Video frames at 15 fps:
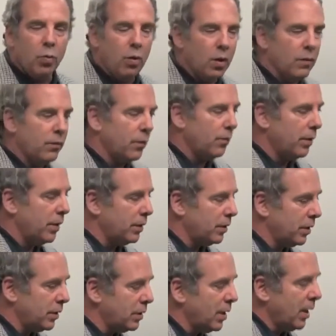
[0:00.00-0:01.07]
One of the
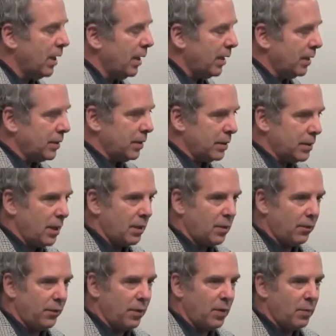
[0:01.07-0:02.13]
reasons is the Center
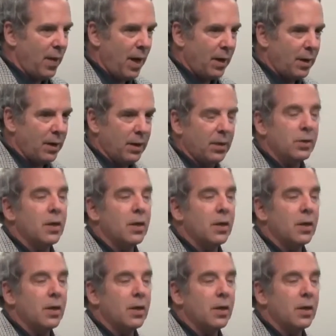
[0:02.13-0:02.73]
for the Humanities